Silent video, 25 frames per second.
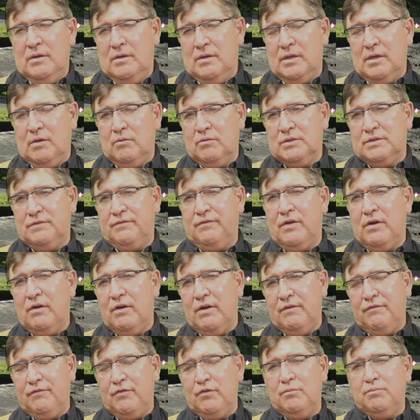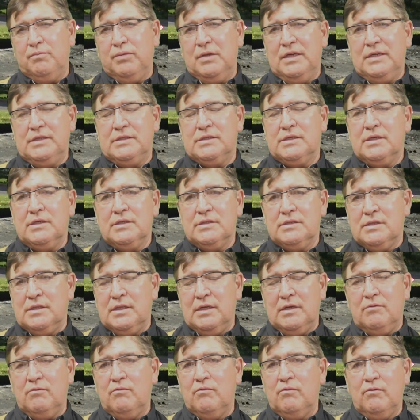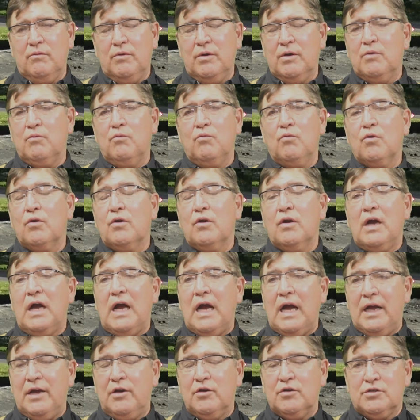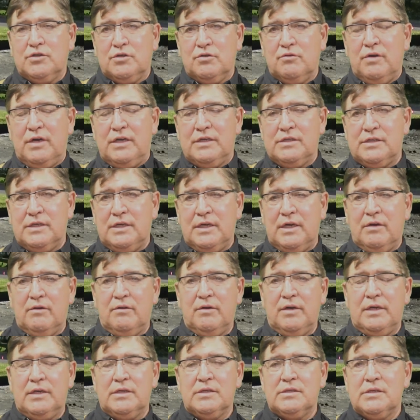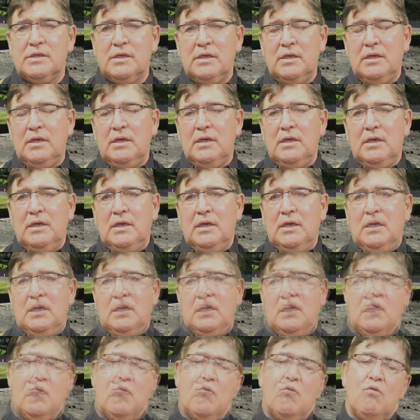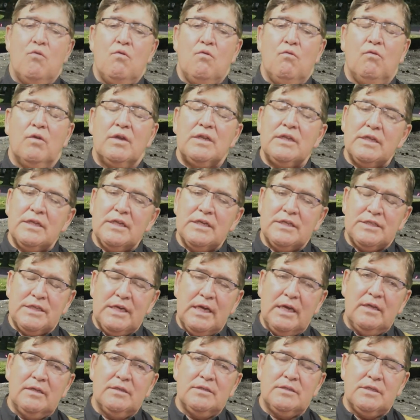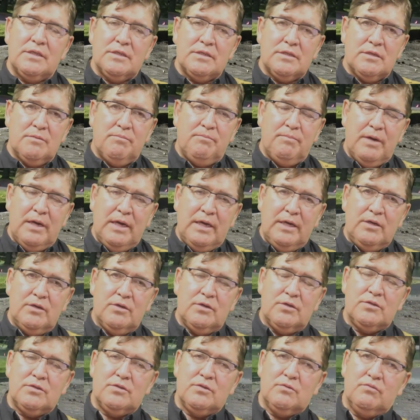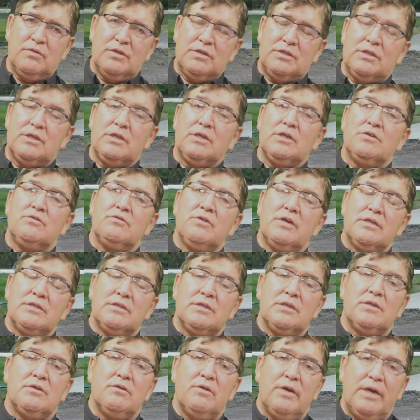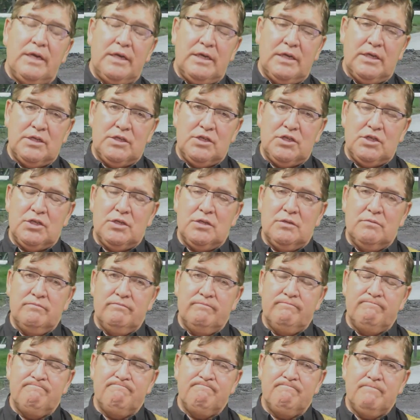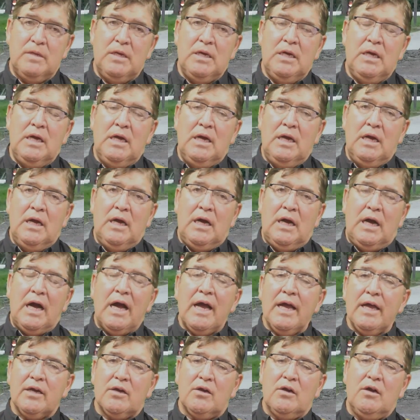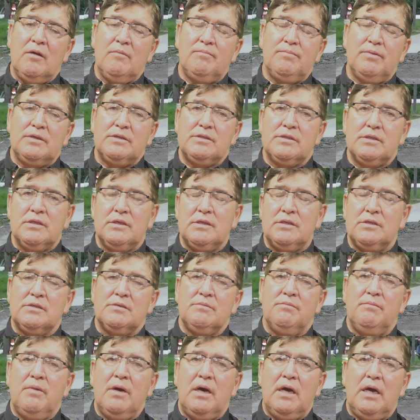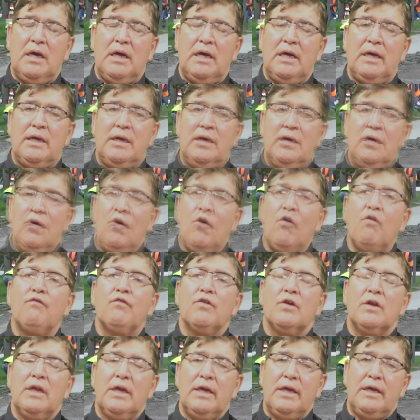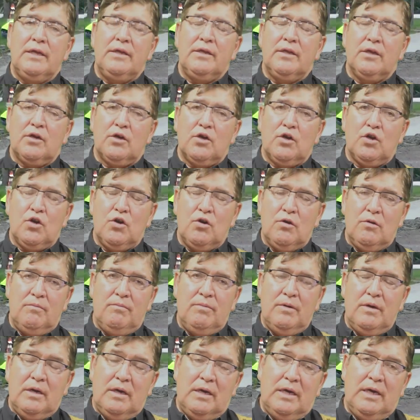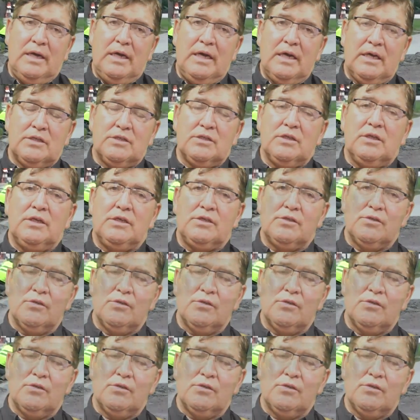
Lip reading: There was very few places that were higher stress in areas. One of the challenges of Pinehurst was to address the drainage. I accomplished this by overlaying the curb. I actually